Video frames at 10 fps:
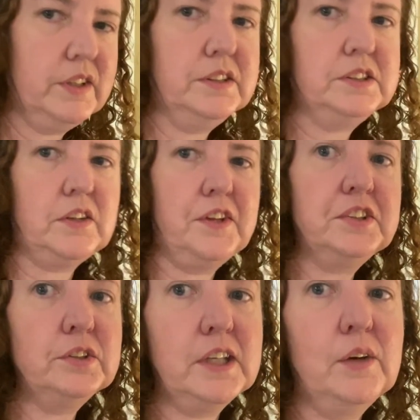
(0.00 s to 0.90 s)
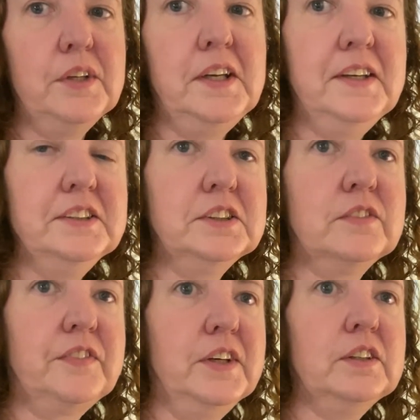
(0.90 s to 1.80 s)
So this hotel is
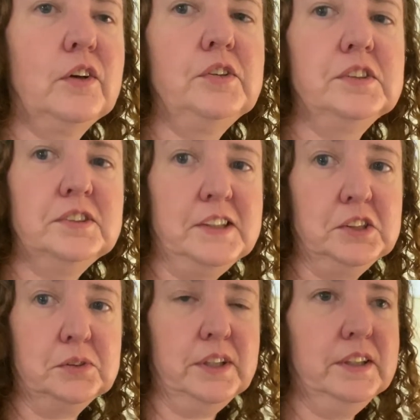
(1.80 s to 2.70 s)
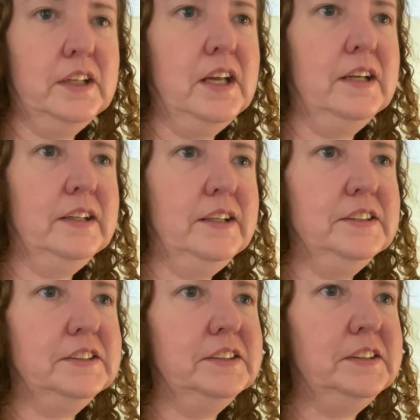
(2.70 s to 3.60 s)
very close to State Street and it
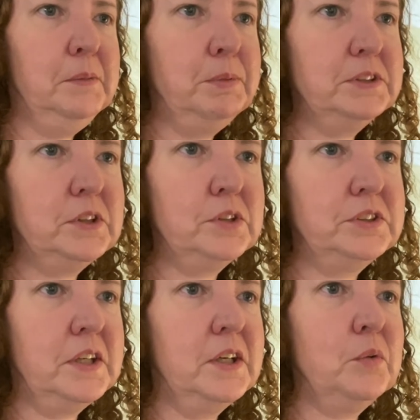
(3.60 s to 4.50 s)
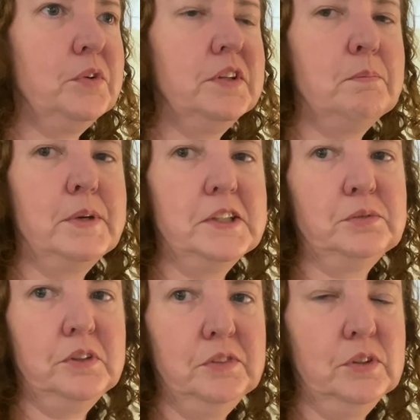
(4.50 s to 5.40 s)
is the cheapest hotel with the
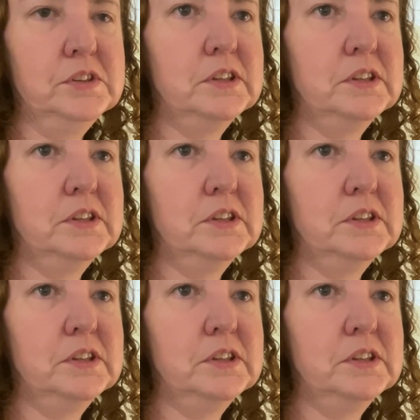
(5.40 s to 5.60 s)
best reviews.